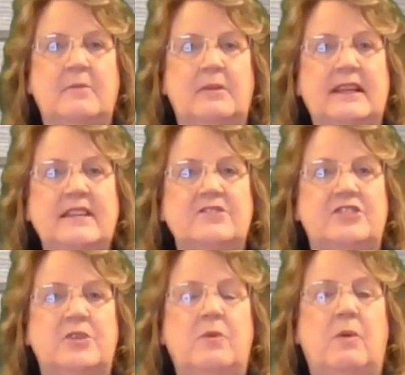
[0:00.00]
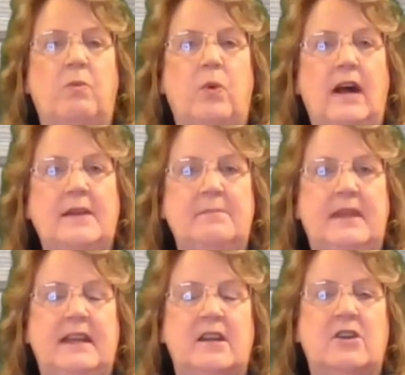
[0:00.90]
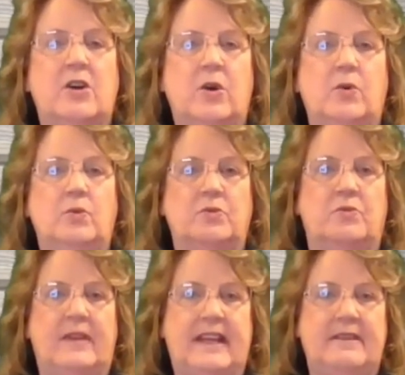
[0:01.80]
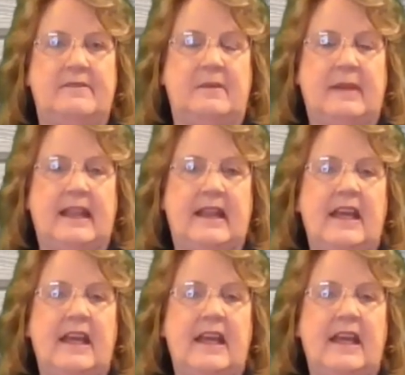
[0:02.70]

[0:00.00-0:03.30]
please do a 1-minute cold read for me.